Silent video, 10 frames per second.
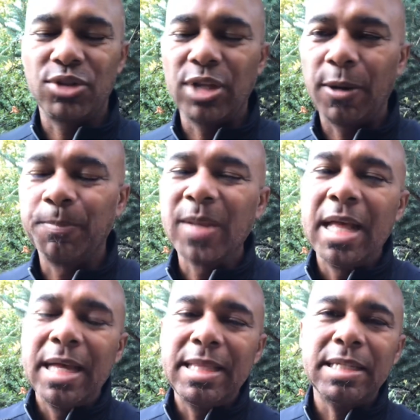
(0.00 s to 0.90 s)
So
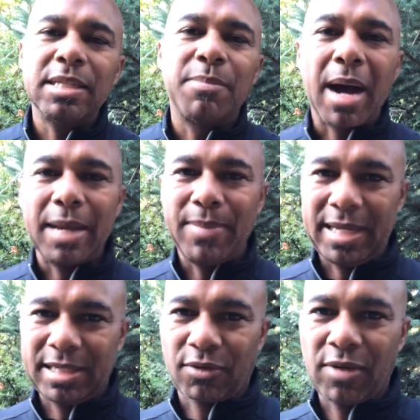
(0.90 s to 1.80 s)
this is my
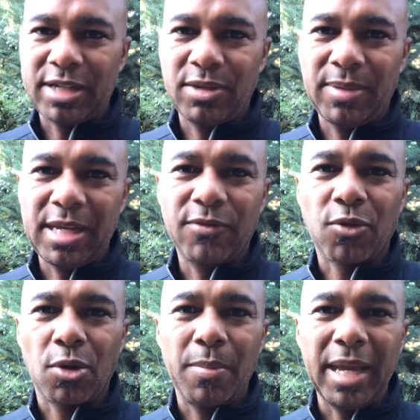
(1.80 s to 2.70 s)
basic recipe
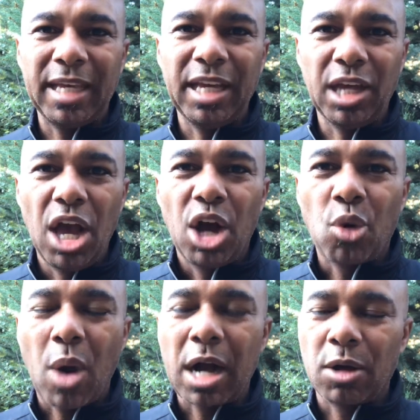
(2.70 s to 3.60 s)
for making
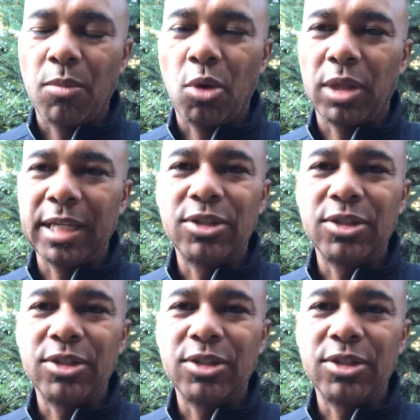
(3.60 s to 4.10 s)
guacamole.